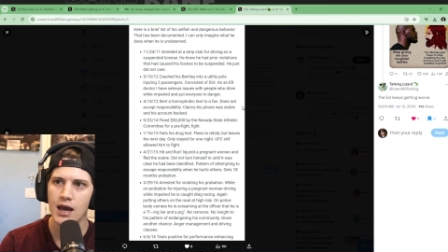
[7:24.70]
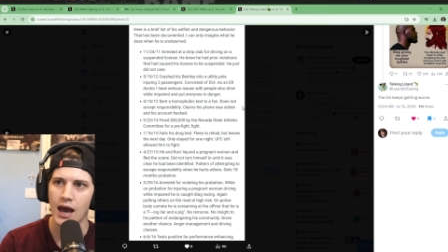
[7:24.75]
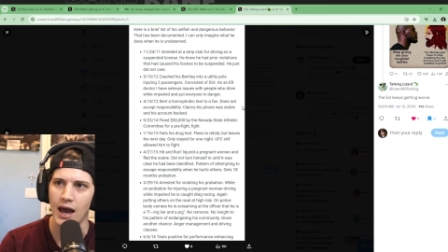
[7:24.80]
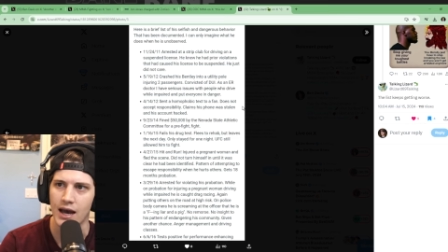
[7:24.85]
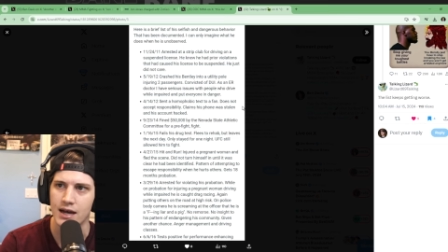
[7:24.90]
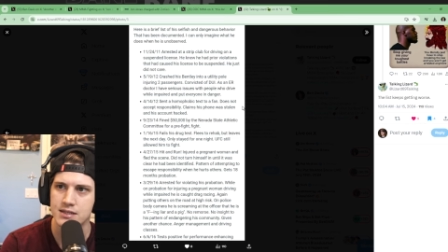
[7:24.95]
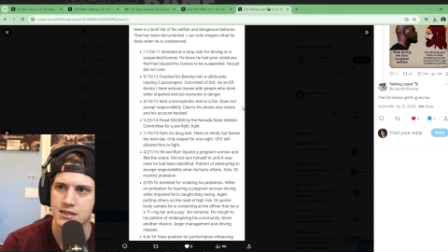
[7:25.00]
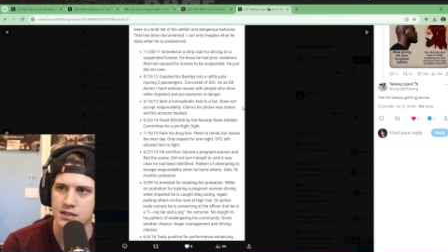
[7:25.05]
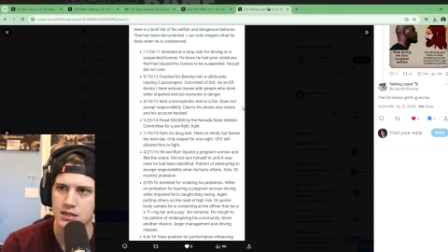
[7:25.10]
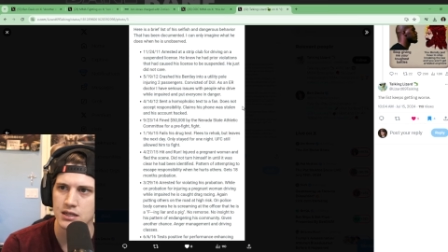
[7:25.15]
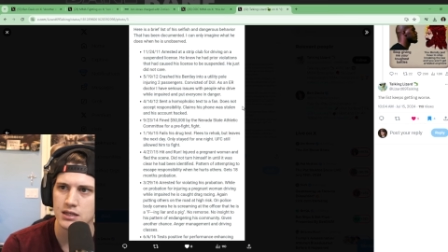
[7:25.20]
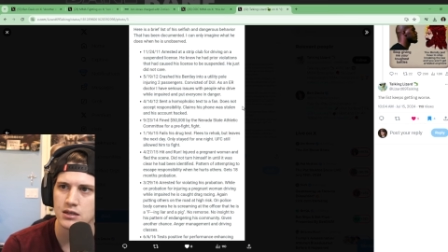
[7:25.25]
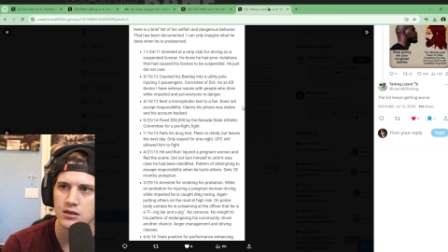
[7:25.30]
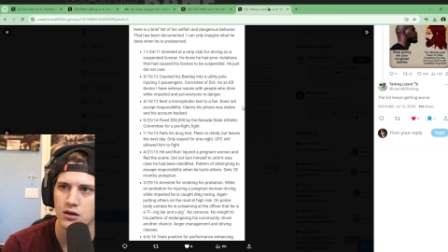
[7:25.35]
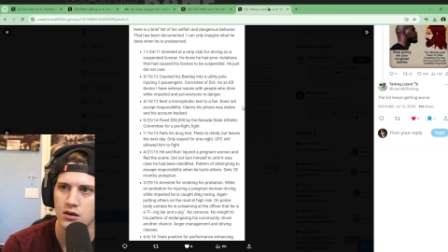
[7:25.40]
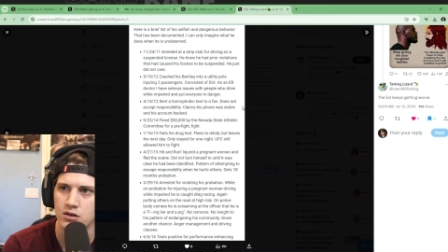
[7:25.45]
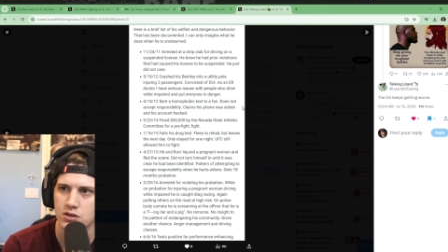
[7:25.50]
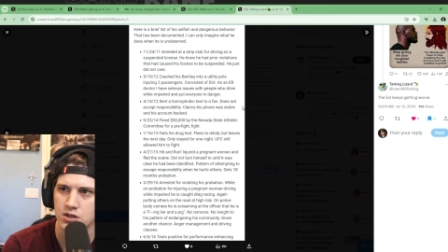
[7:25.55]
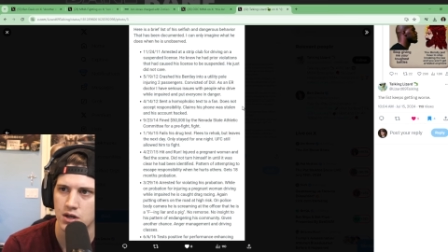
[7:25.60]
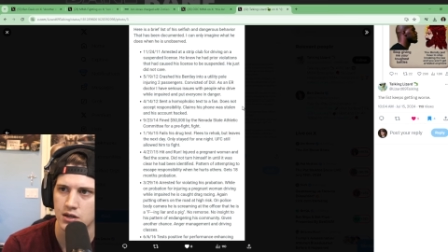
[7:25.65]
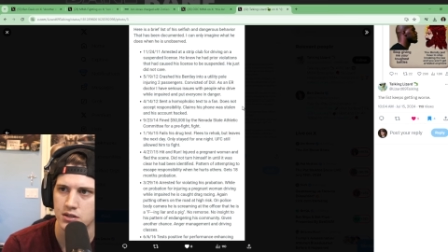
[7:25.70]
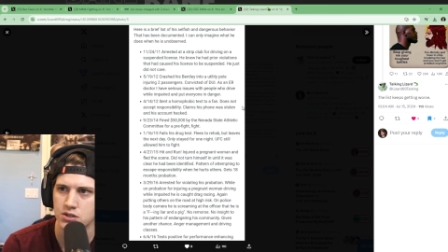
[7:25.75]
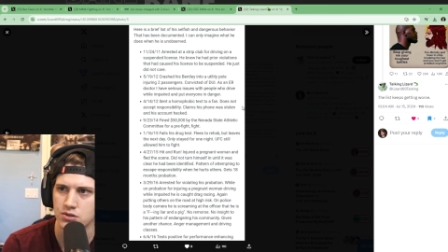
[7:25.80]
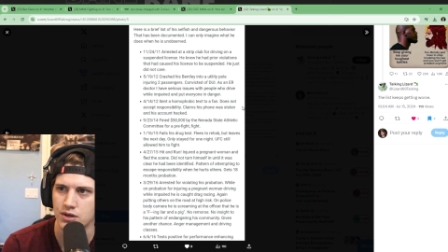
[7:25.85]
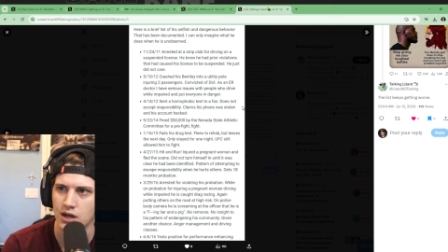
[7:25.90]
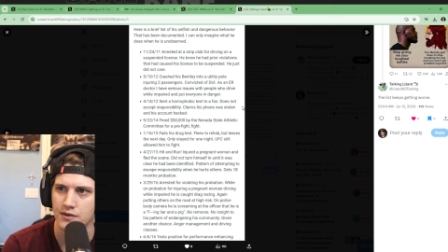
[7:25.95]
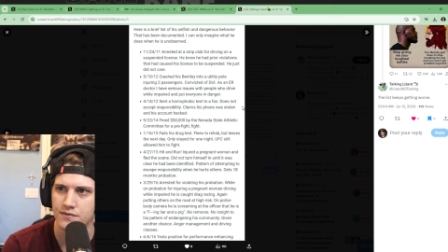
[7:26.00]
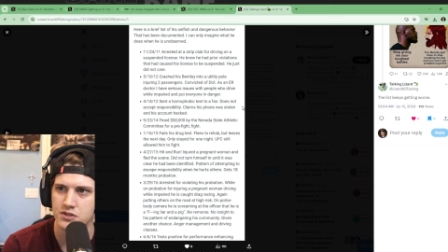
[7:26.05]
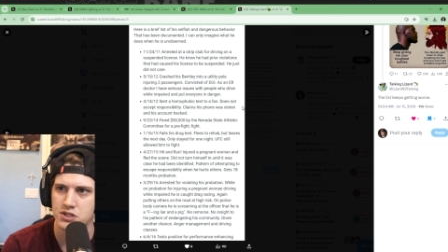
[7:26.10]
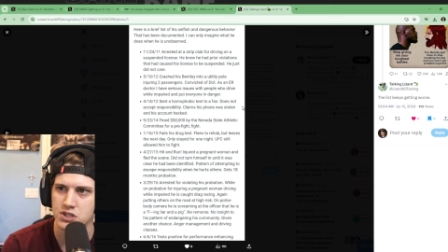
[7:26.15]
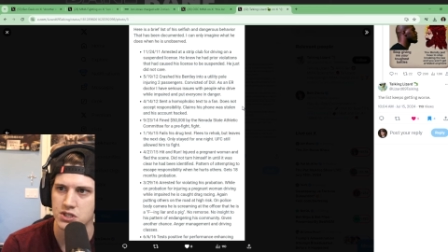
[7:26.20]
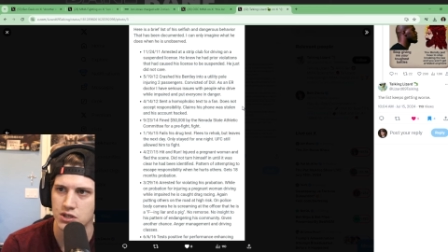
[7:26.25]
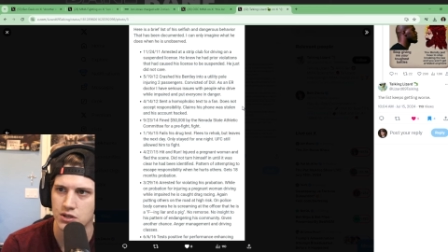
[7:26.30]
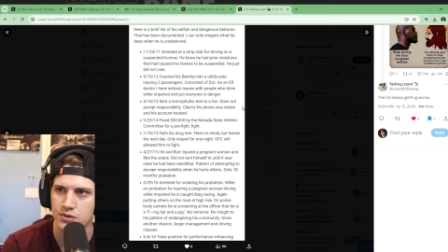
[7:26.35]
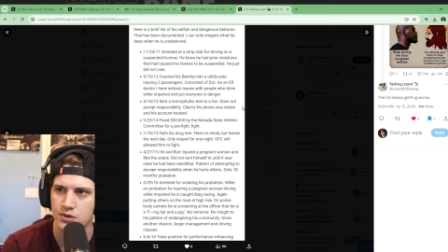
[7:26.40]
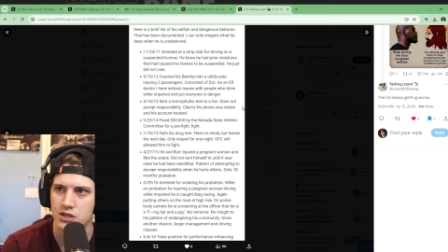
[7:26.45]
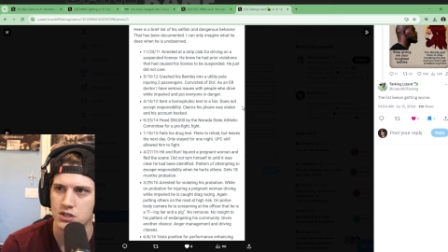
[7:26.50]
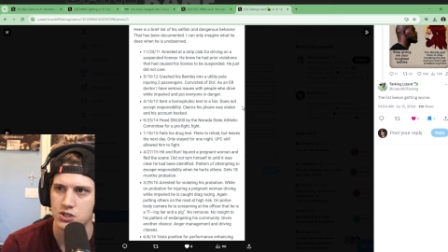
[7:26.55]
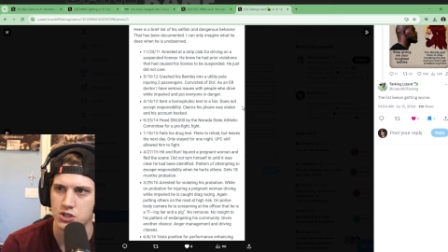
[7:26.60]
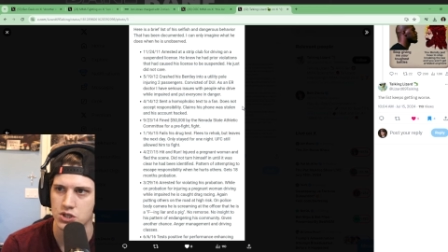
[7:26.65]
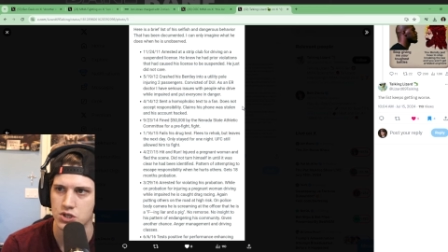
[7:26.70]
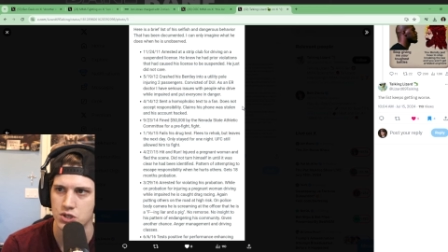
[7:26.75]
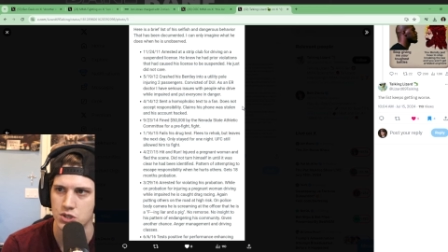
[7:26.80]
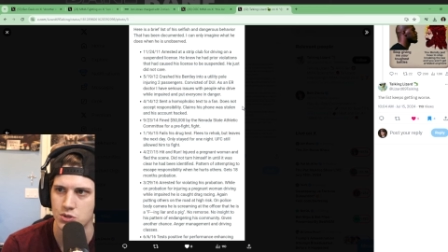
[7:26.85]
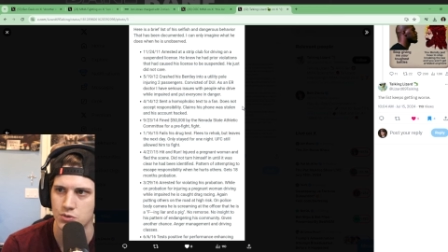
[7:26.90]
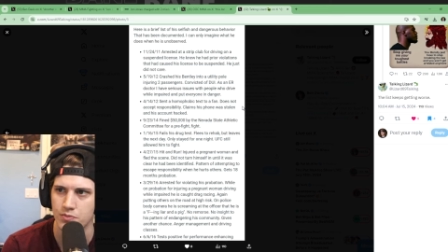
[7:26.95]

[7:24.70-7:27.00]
As an ER doctor, I have serious issues